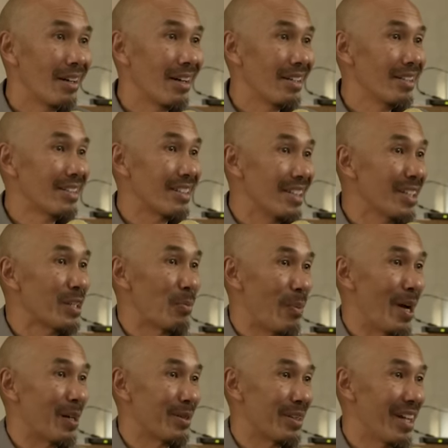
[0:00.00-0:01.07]
I didn't think
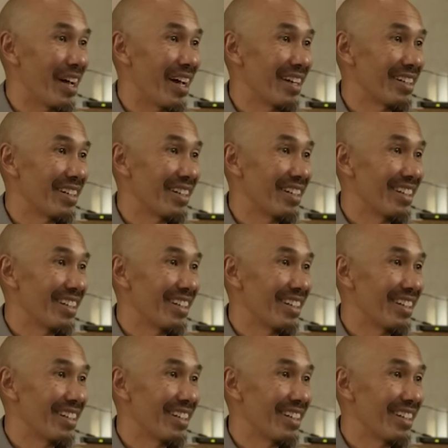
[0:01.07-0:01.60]
about that.